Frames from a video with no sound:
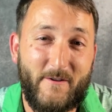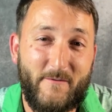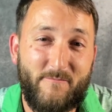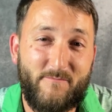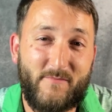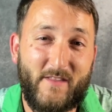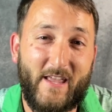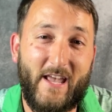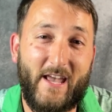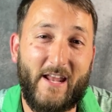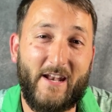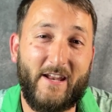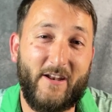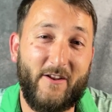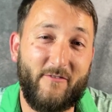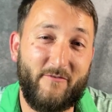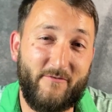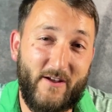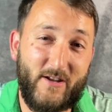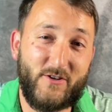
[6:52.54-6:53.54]
And an
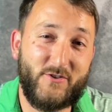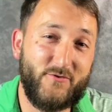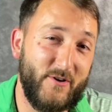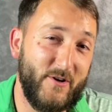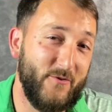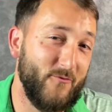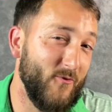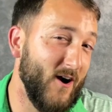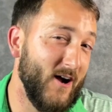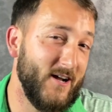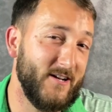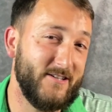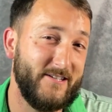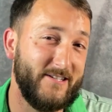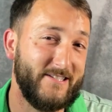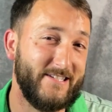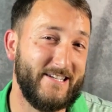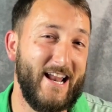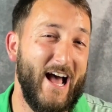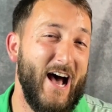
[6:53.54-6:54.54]
adventuring watch
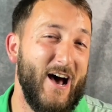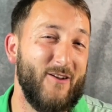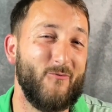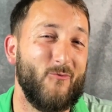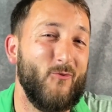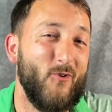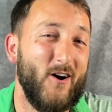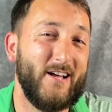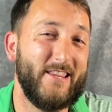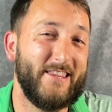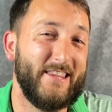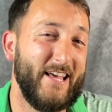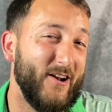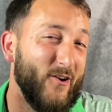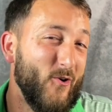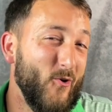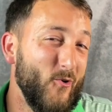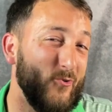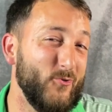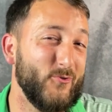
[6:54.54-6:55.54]
is not one
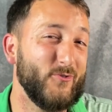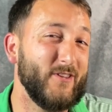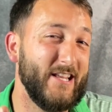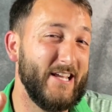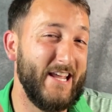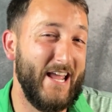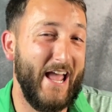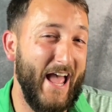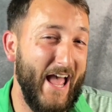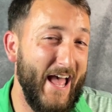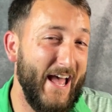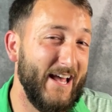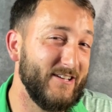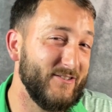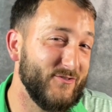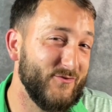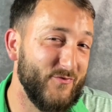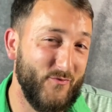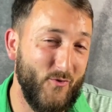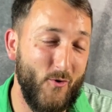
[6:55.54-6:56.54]
that only
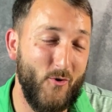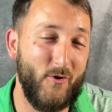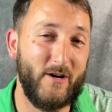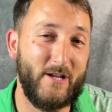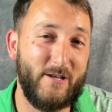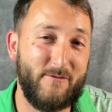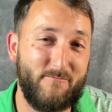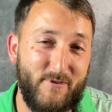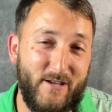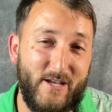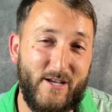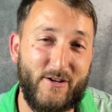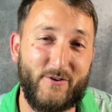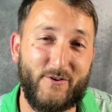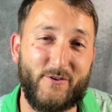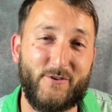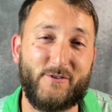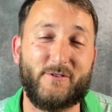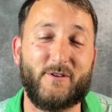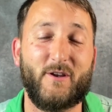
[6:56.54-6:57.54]
has 40
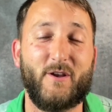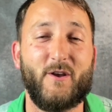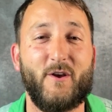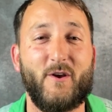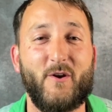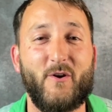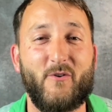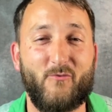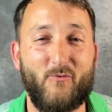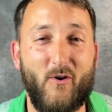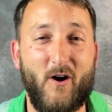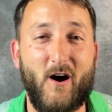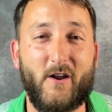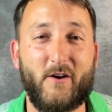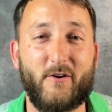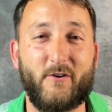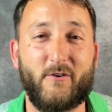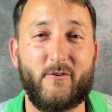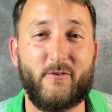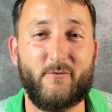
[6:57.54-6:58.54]
meters
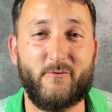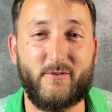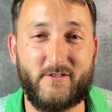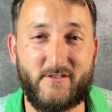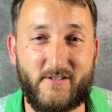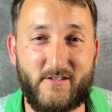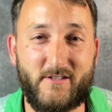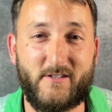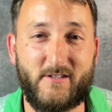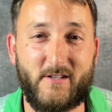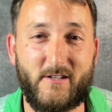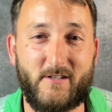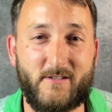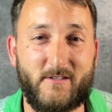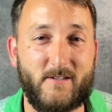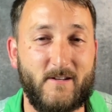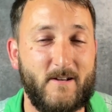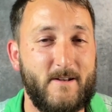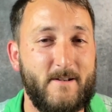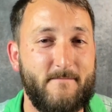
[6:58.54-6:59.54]
water
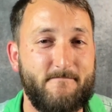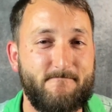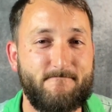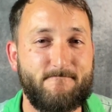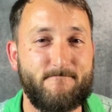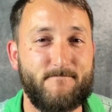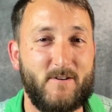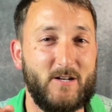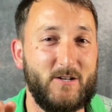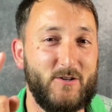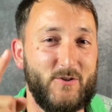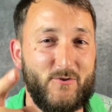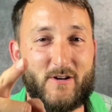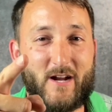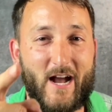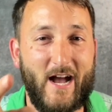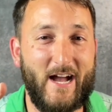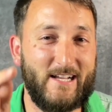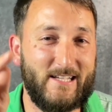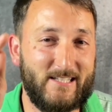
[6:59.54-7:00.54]
resistance. But you
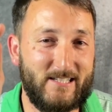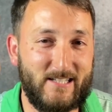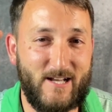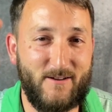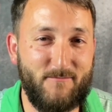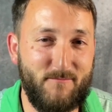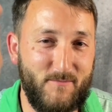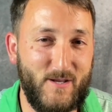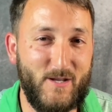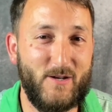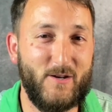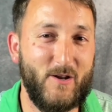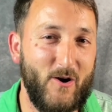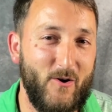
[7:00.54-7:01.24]
guys let me know